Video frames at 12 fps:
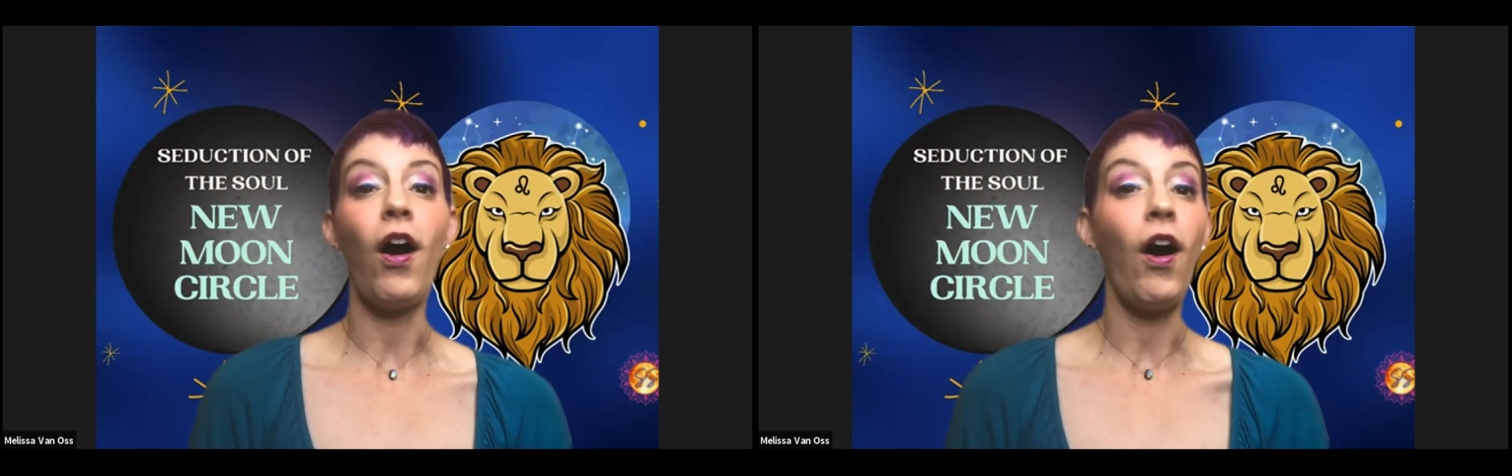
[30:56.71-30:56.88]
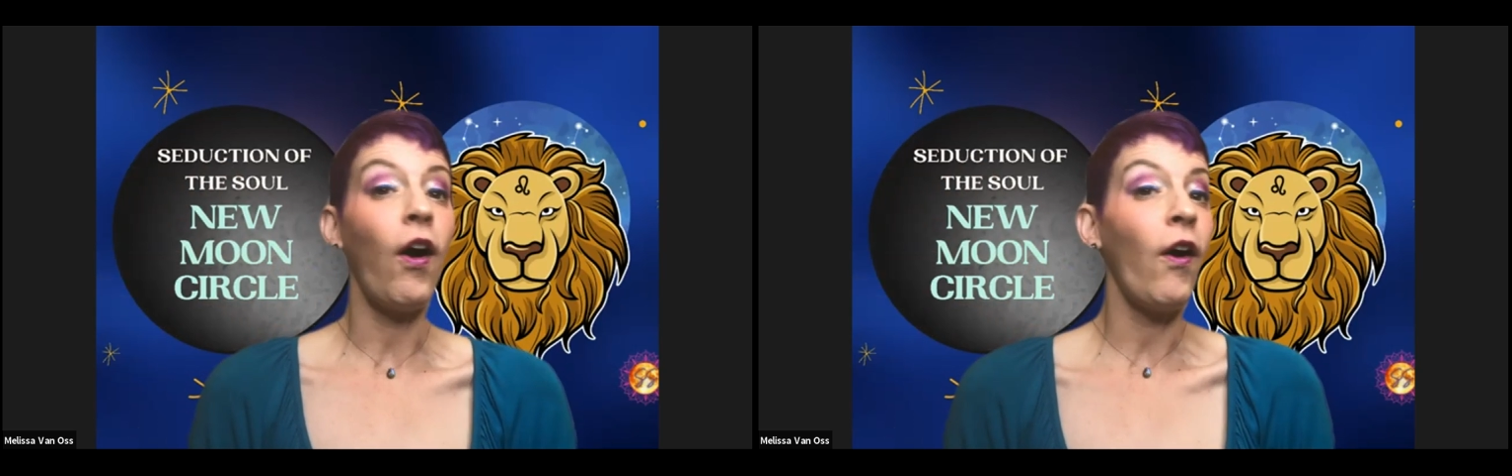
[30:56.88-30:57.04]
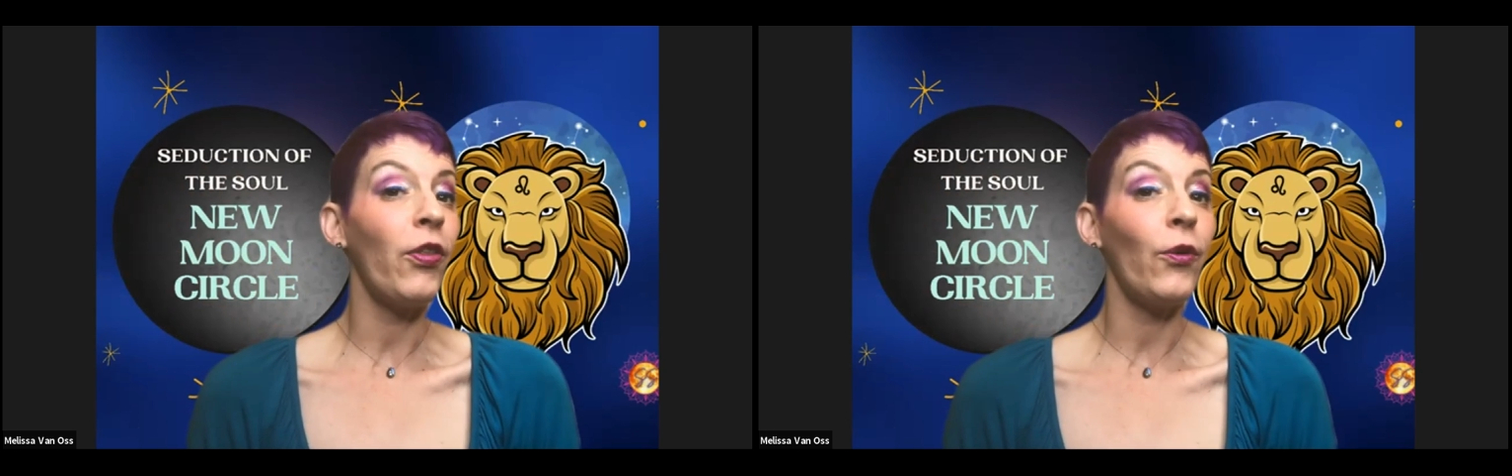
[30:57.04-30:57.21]

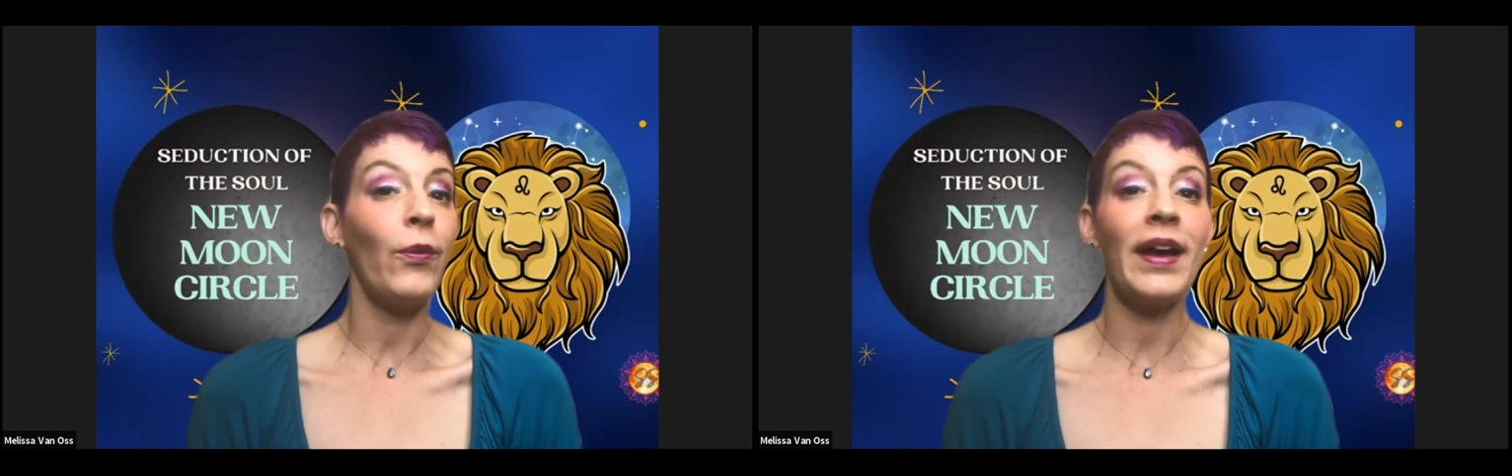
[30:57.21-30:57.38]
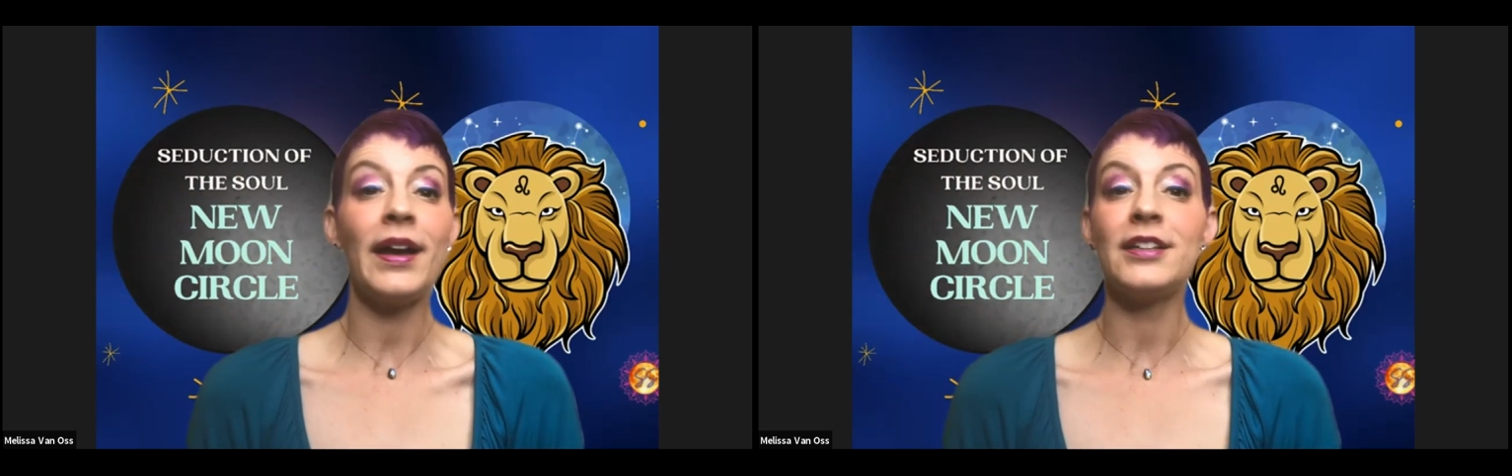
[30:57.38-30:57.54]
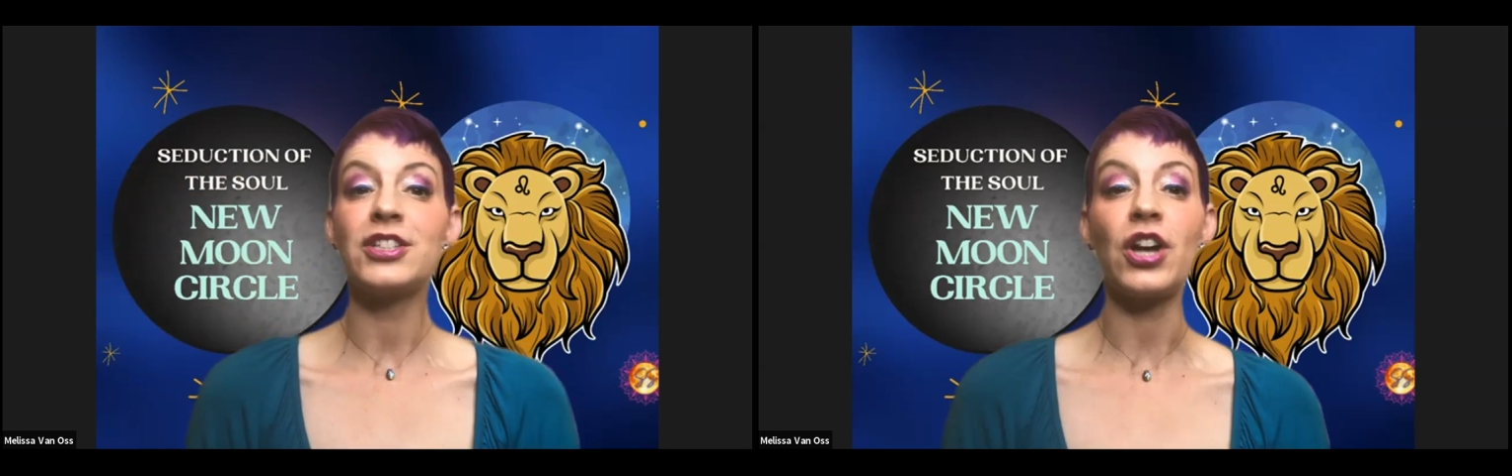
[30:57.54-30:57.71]
all the
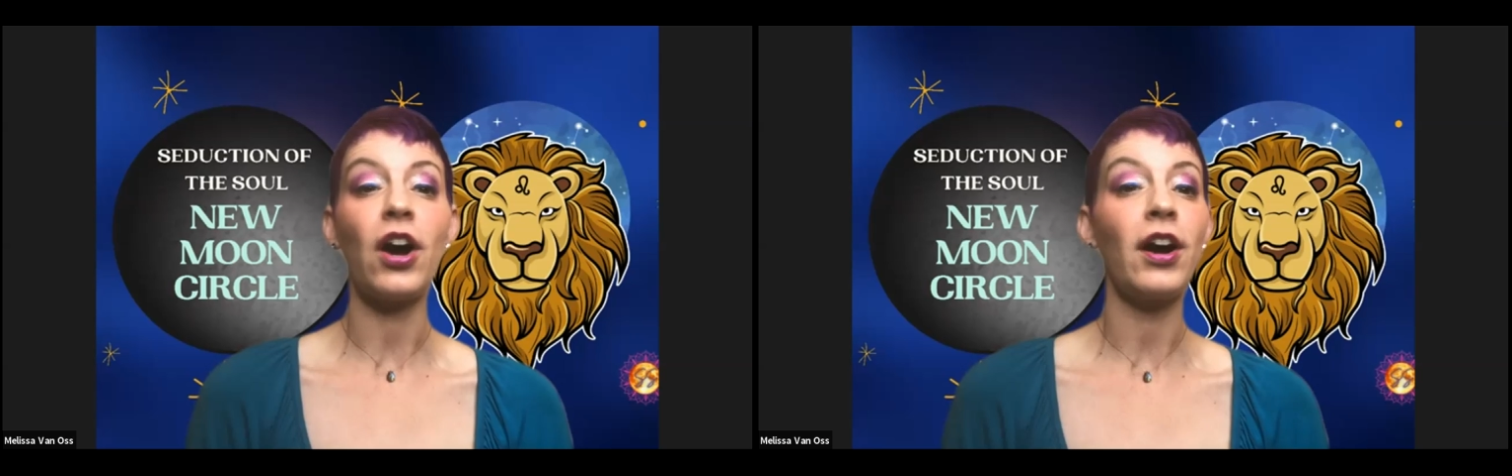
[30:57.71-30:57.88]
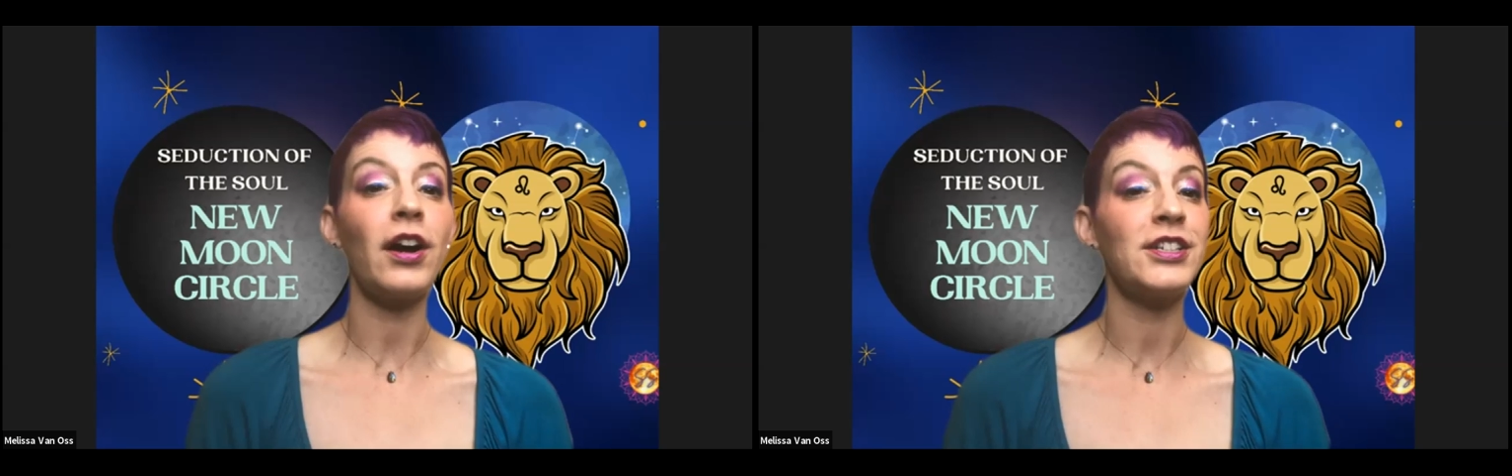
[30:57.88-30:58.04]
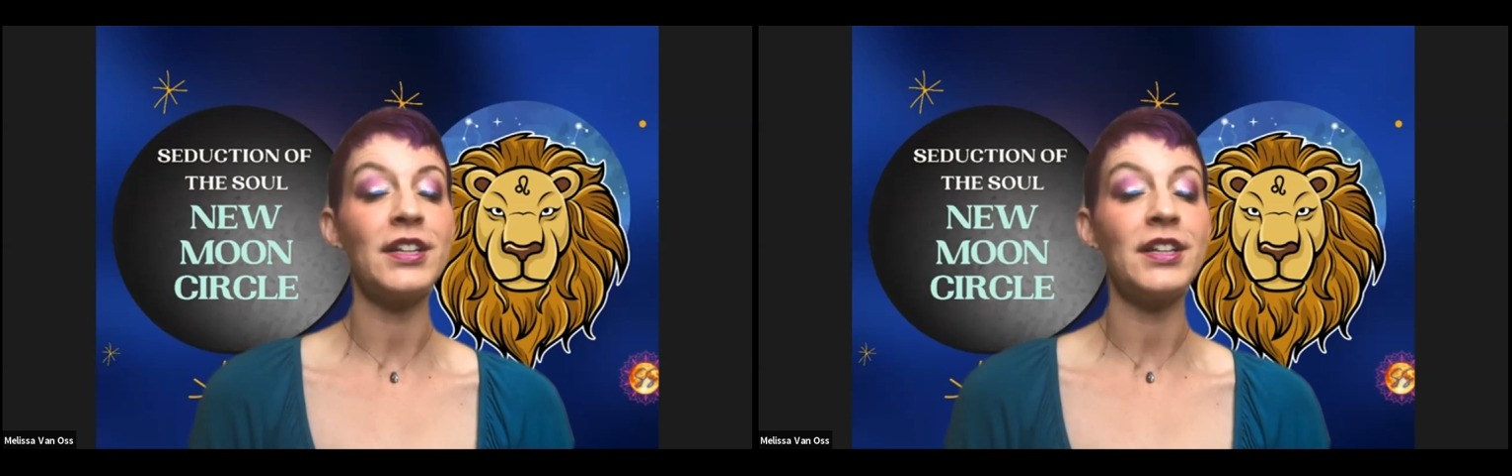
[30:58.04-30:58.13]
way charged